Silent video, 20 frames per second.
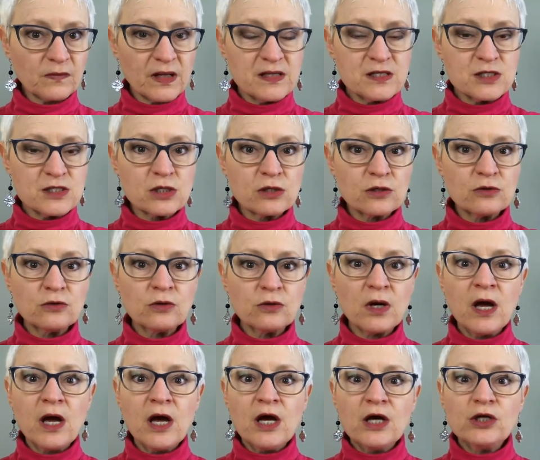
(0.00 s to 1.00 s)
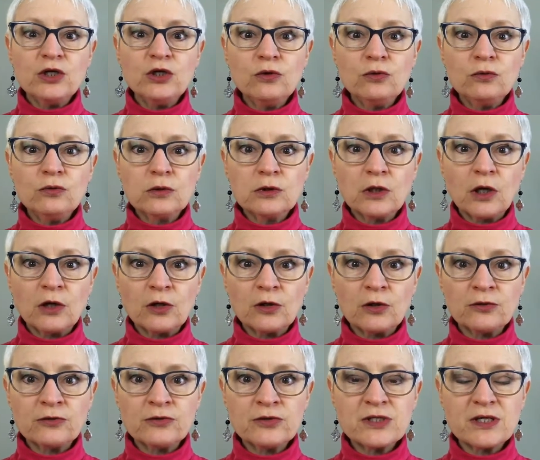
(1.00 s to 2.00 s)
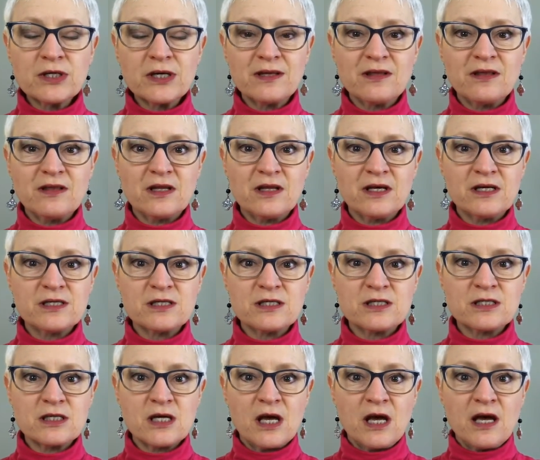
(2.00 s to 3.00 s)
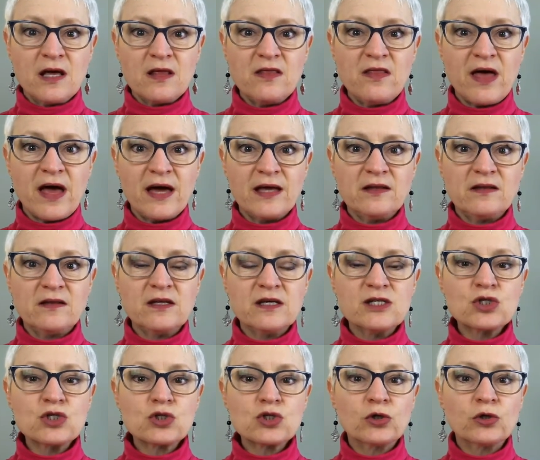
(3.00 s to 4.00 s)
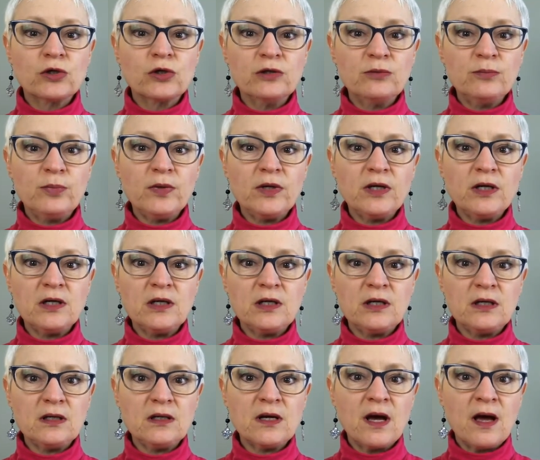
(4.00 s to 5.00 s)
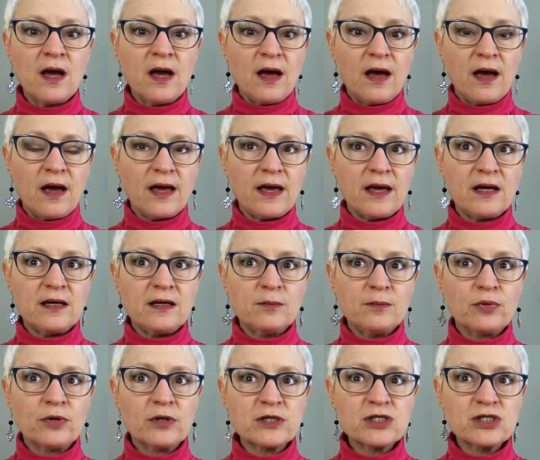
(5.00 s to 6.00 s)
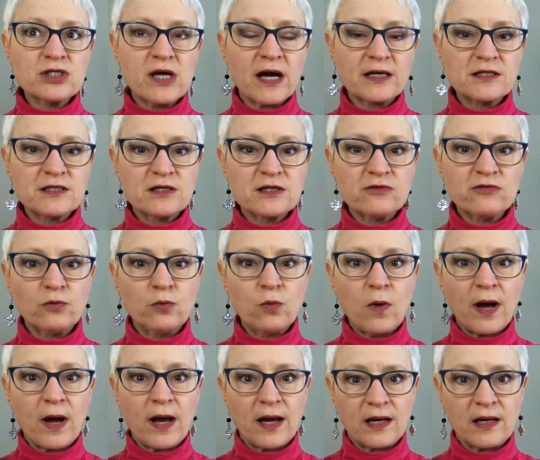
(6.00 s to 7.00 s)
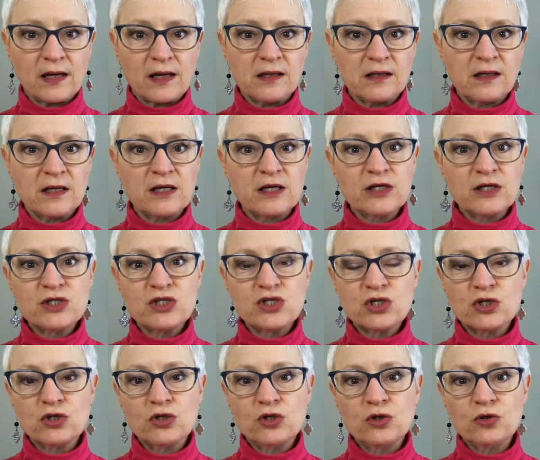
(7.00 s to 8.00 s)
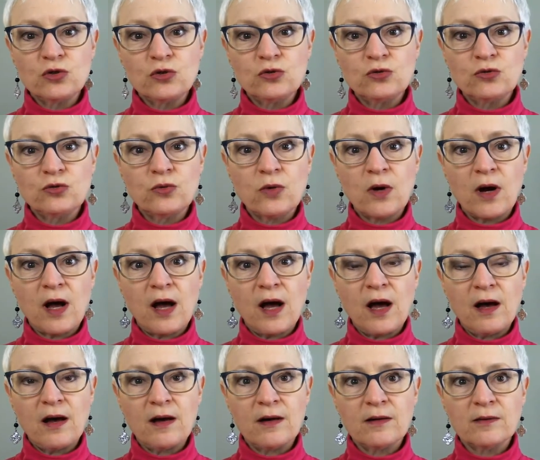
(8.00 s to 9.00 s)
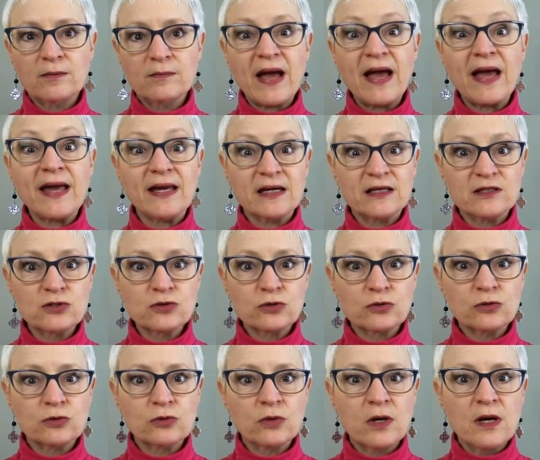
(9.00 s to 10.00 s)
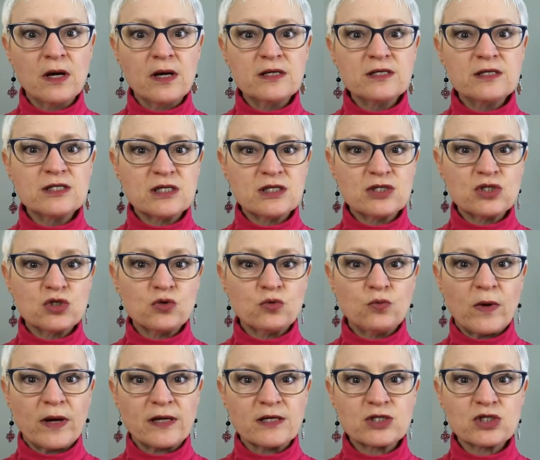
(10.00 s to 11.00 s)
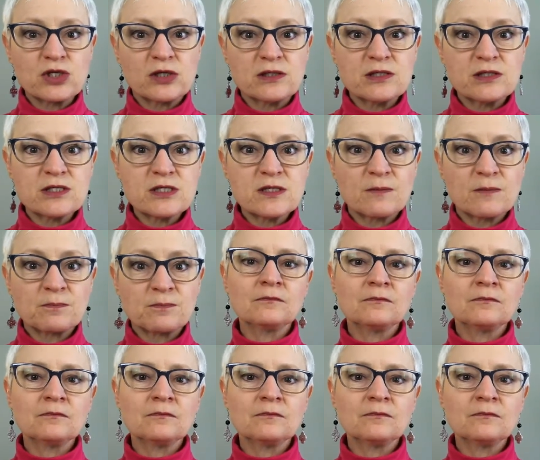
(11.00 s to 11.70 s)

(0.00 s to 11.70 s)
And so you learned this, that this could be a protective way to handle situations.